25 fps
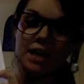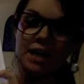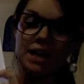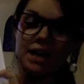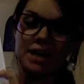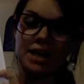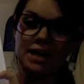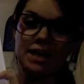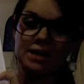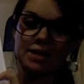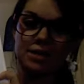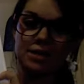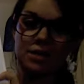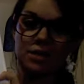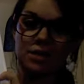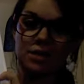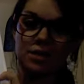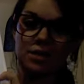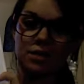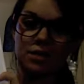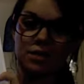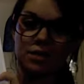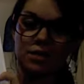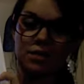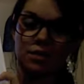And
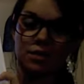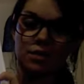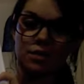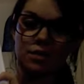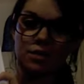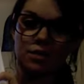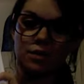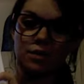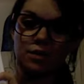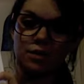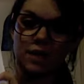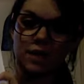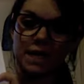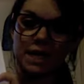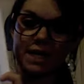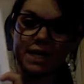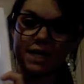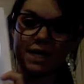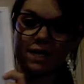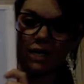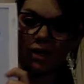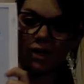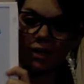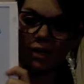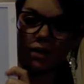so it
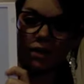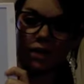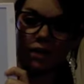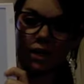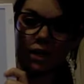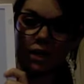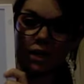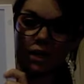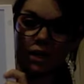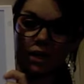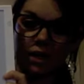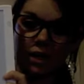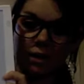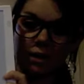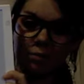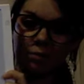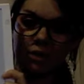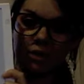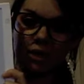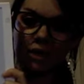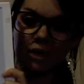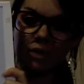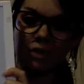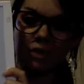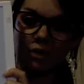doesn't like
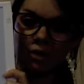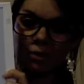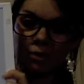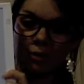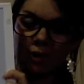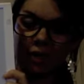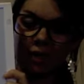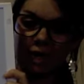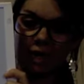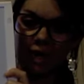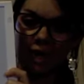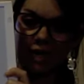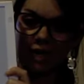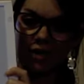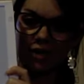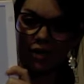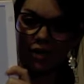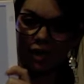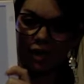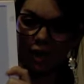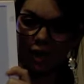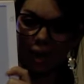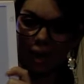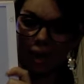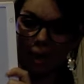complete the loop, it kind of
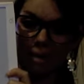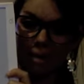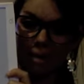just like